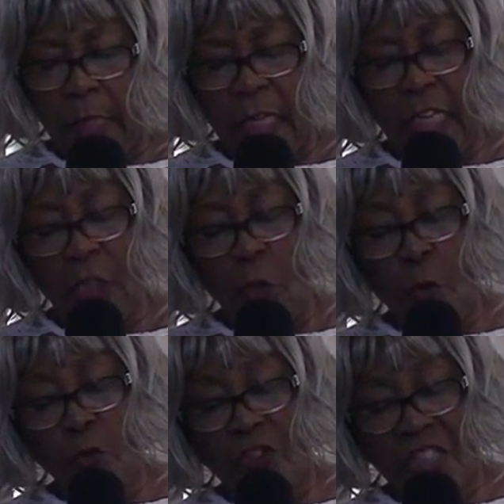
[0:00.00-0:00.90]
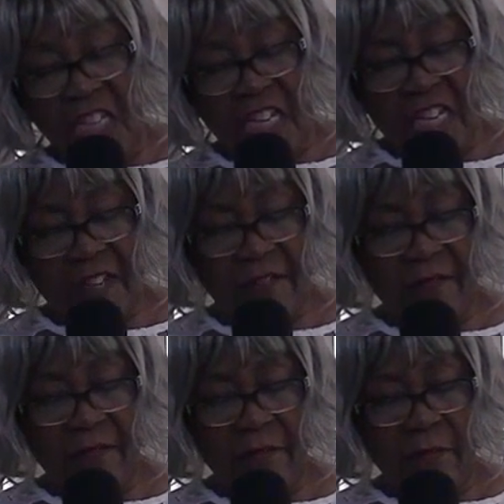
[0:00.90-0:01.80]
in your sin,
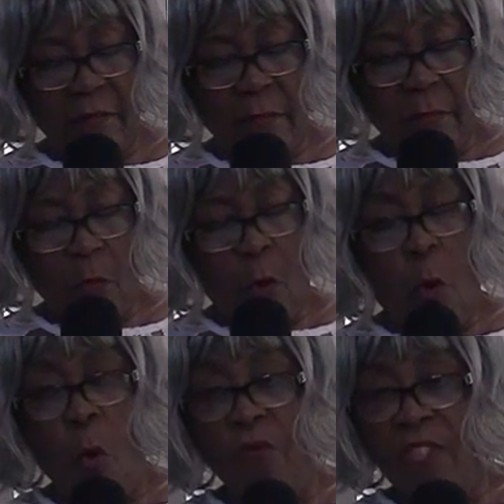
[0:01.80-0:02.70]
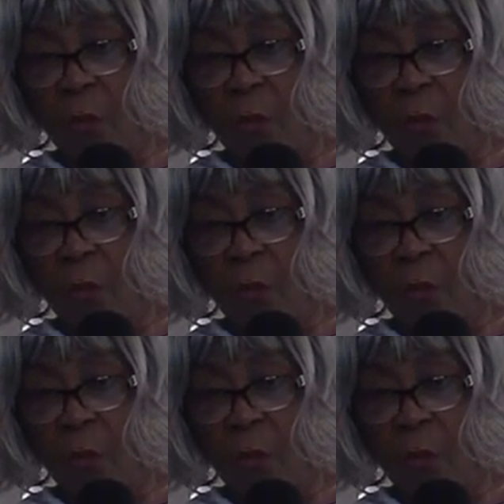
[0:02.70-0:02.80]
over